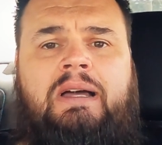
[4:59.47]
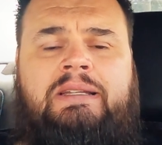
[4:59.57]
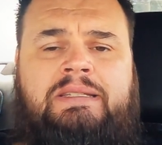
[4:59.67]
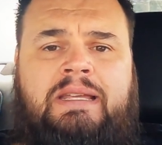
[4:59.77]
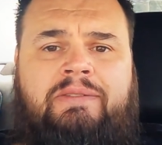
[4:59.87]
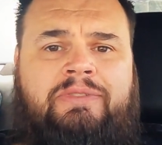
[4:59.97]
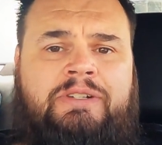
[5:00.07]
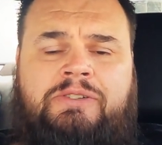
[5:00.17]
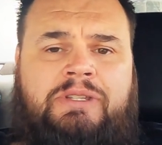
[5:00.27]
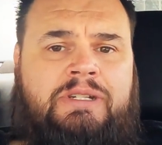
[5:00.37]
instead of
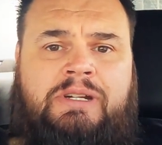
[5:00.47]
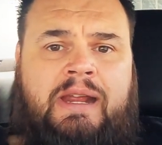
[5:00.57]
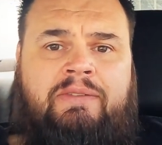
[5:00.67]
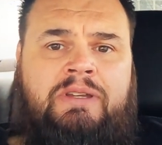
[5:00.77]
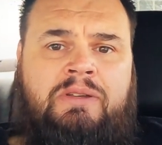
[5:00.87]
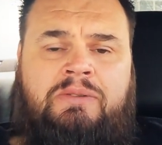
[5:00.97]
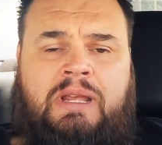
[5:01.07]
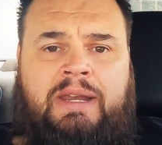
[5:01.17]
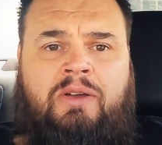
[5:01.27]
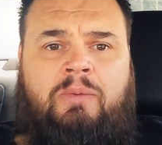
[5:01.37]
features that you never use.
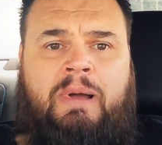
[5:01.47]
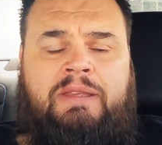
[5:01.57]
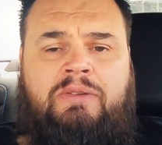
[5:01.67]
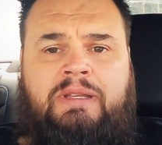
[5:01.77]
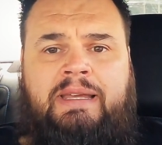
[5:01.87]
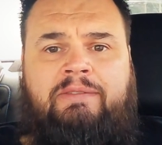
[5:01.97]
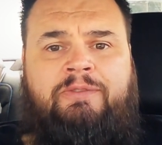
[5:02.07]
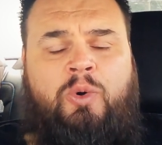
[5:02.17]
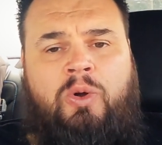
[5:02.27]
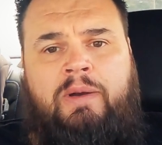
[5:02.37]
I know on my UConnect
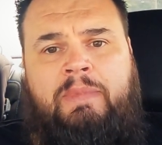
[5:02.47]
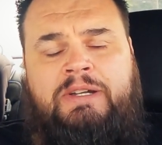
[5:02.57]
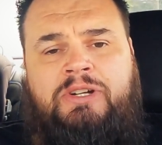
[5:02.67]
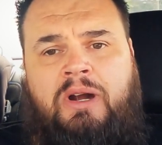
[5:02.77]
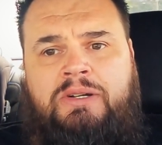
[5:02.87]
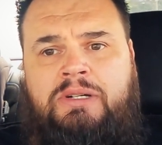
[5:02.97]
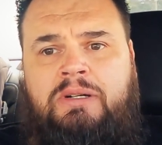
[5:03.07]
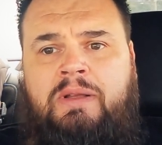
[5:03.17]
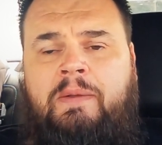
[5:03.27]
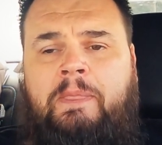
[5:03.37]
4 and my
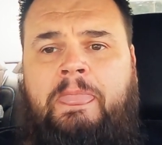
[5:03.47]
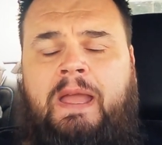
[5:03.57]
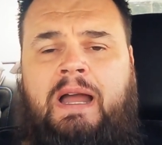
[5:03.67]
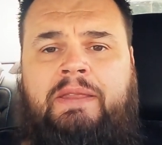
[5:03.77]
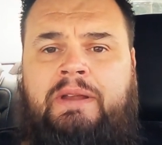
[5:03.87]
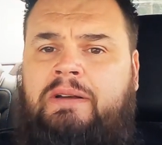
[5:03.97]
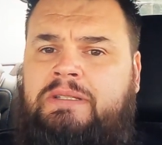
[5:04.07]
Charger, there are